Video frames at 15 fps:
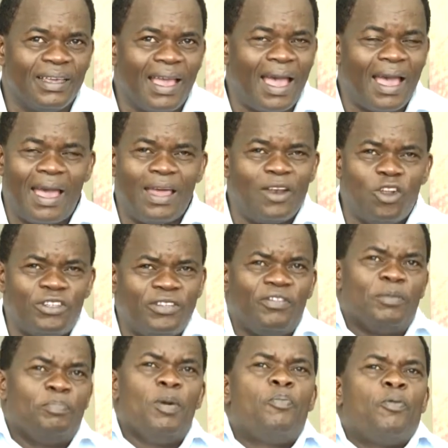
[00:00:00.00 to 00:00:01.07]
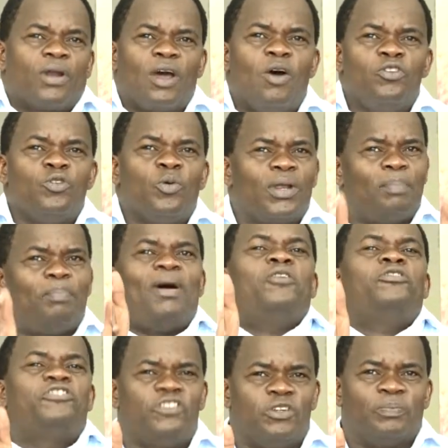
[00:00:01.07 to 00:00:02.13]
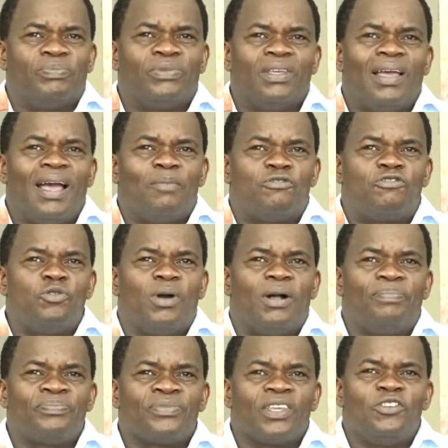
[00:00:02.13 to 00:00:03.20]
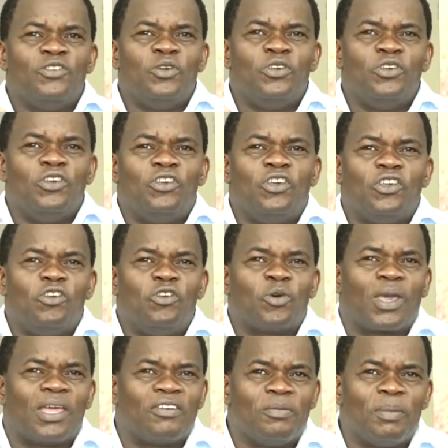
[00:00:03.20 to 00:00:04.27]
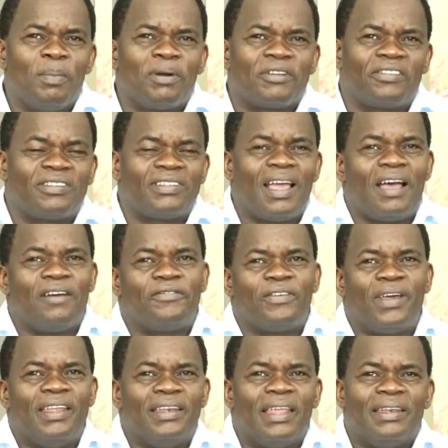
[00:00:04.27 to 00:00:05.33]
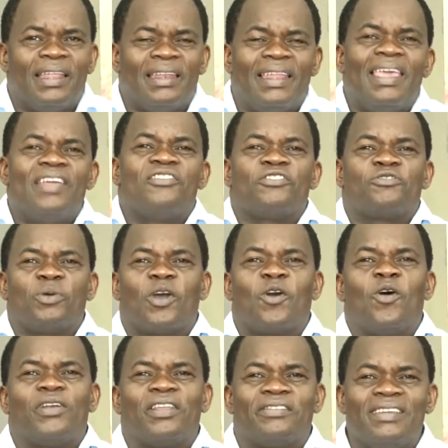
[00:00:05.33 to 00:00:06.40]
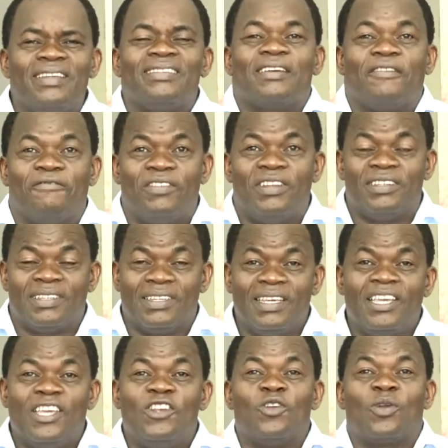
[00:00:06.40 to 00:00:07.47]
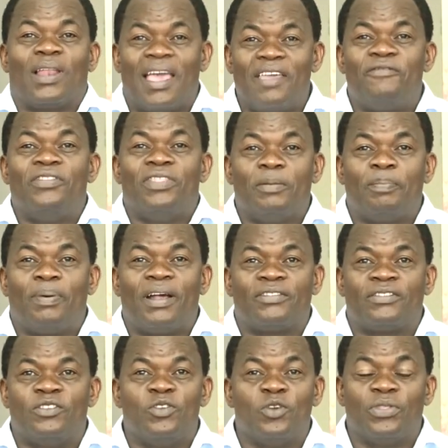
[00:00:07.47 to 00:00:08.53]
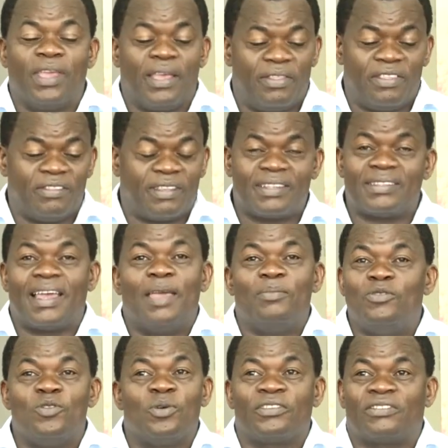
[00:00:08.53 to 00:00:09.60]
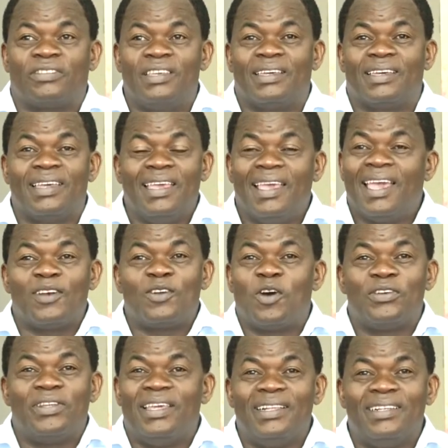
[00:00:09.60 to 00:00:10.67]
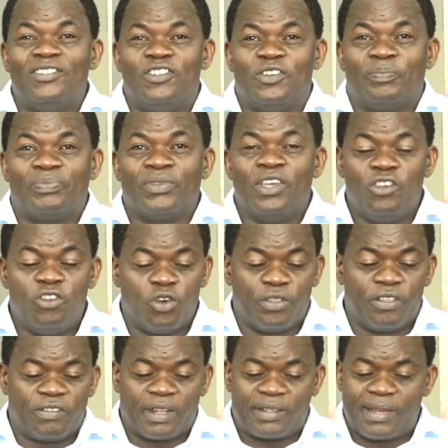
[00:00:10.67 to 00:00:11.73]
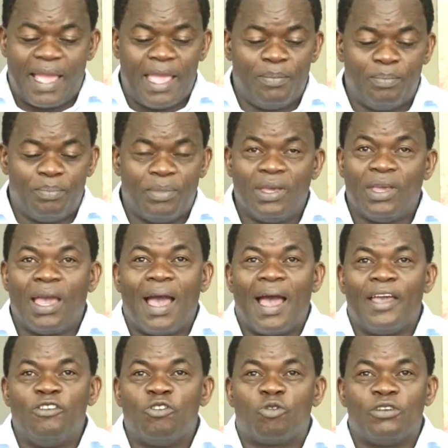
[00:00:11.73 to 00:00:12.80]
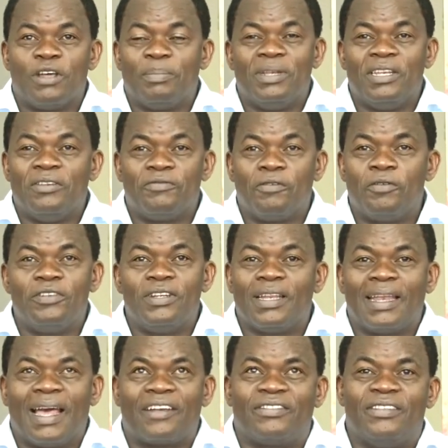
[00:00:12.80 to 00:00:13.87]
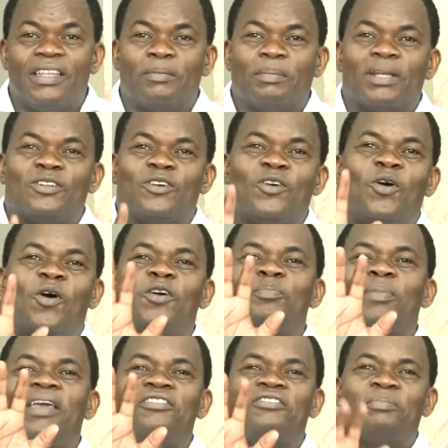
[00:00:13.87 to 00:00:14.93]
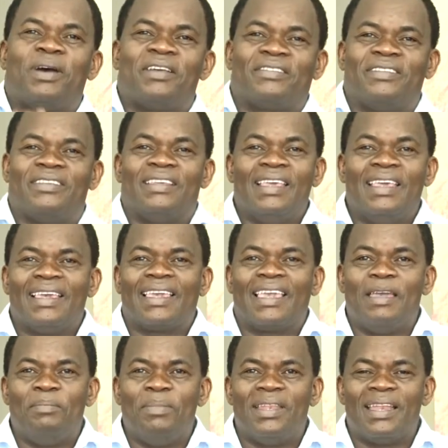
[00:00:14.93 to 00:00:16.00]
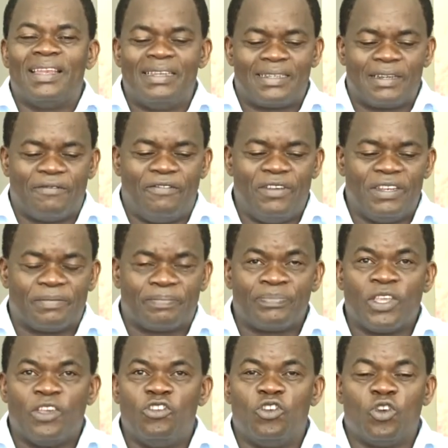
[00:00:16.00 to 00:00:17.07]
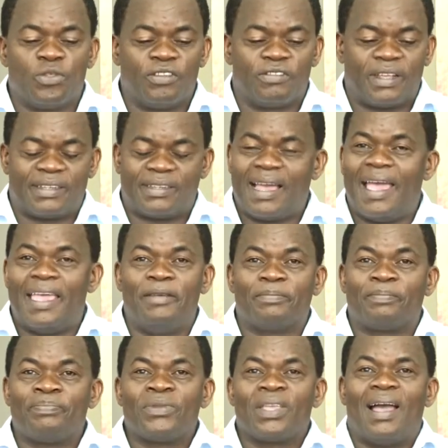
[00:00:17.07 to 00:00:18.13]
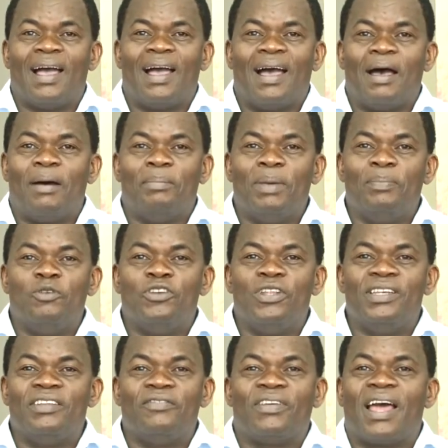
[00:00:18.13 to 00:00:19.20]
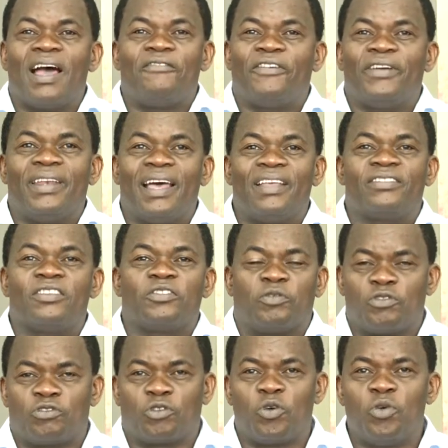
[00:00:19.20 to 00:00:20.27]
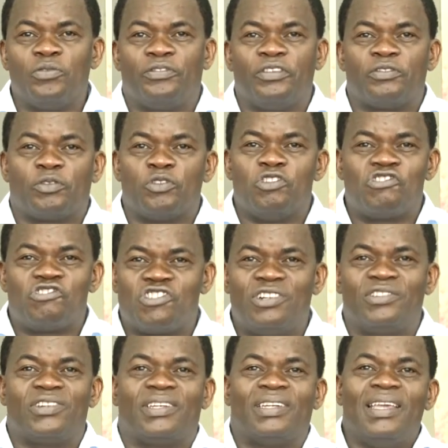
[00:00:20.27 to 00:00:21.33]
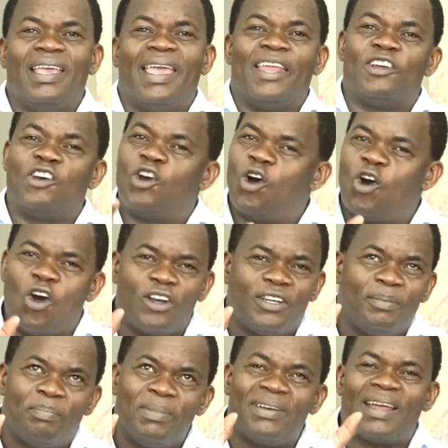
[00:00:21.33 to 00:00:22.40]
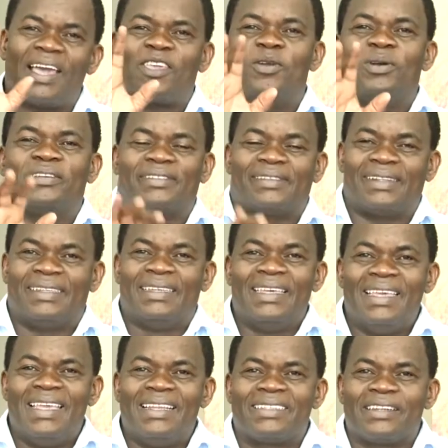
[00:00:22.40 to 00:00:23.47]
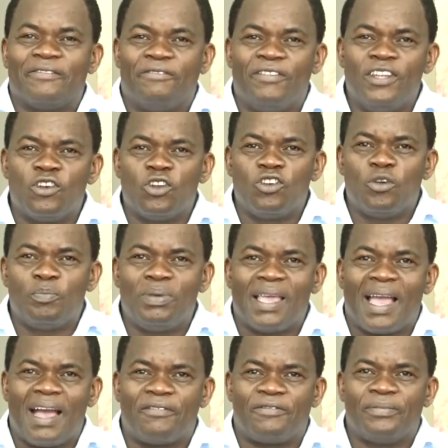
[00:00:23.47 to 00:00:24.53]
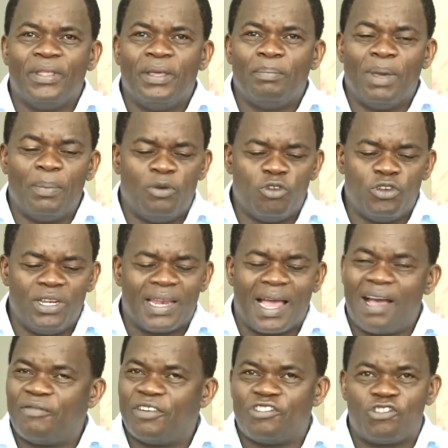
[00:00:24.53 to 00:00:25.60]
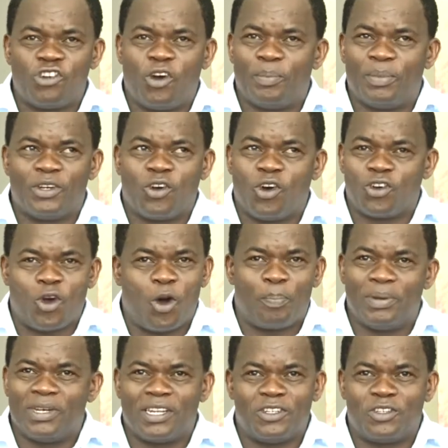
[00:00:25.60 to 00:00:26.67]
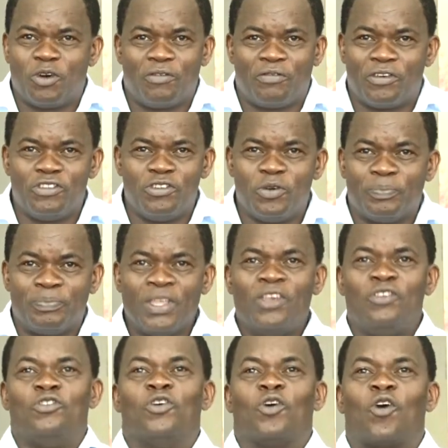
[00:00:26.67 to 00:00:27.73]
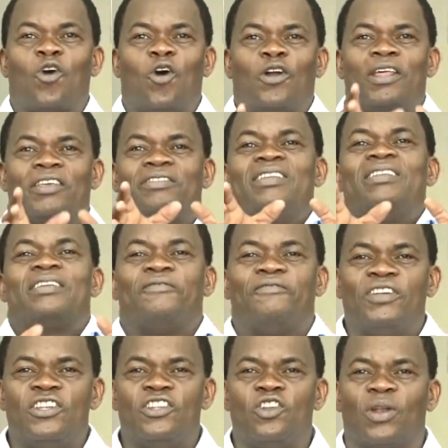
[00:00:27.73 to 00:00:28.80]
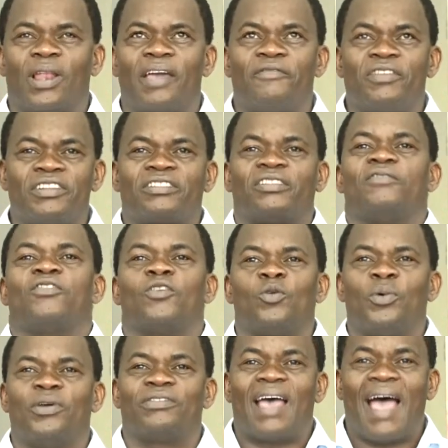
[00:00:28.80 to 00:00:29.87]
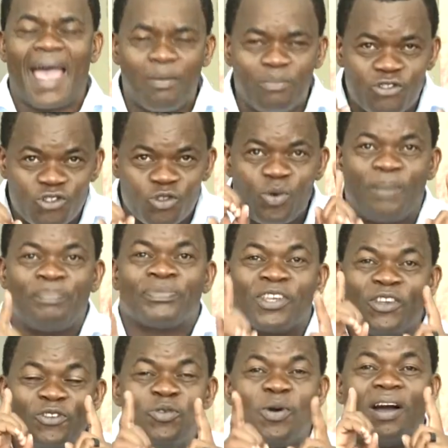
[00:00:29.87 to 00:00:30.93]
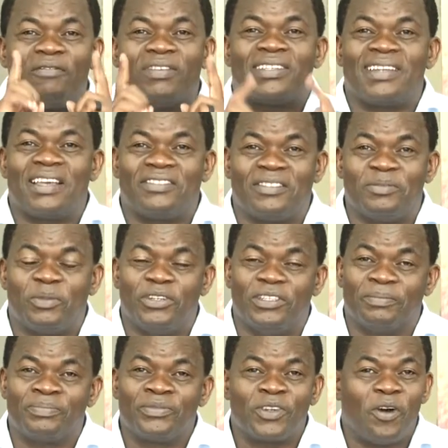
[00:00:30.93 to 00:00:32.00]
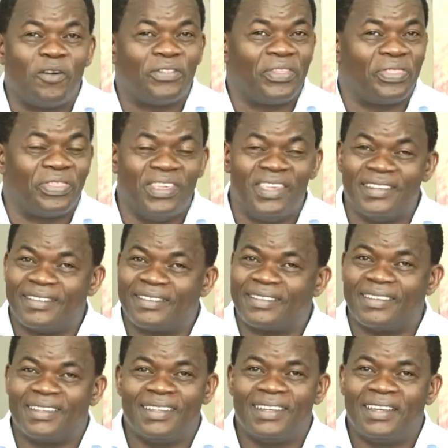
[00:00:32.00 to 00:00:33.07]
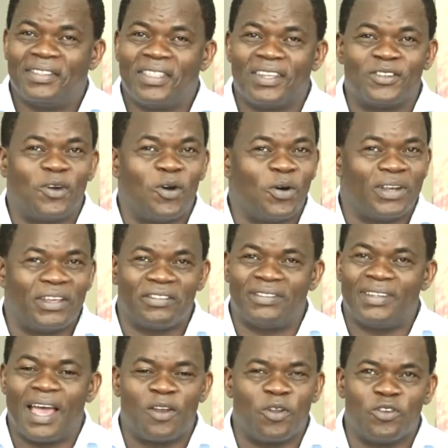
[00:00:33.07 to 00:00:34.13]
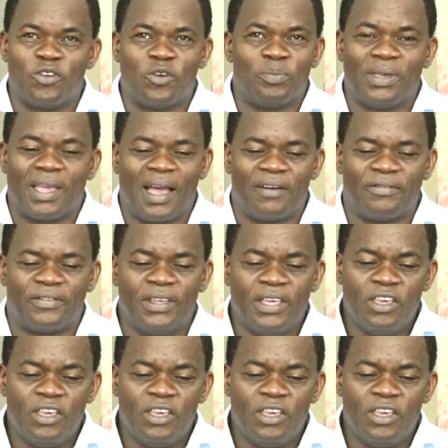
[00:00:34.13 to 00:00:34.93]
Not even people around you. What about you? I'm sure you can remember stuff and areas where God has intervened in your life in the past. You know, there's a time you were sick and God healed you. You know, there's a time you could have been involved in an accident, but God, by His mercy, came in and intervened. You know, there's a time maybe you didn't even have finances for school fees for your children, and God miraculously intervened on your behalf. Maybe you didn't have a job and God opened a door for you. You know, God has intervened in your life in several ways. I am sure you have a testimony of the things that God has done on your behalf.